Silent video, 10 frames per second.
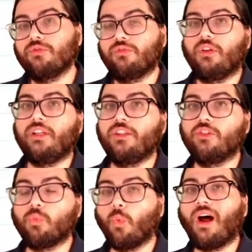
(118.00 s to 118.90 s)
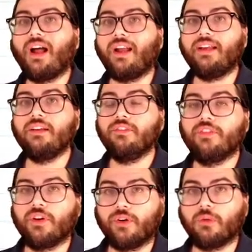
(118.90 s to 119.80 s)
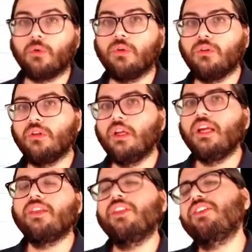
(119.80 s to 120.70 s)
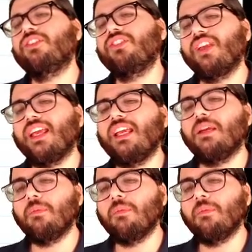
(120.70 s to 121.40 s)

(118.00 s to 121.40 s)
this y variable, the same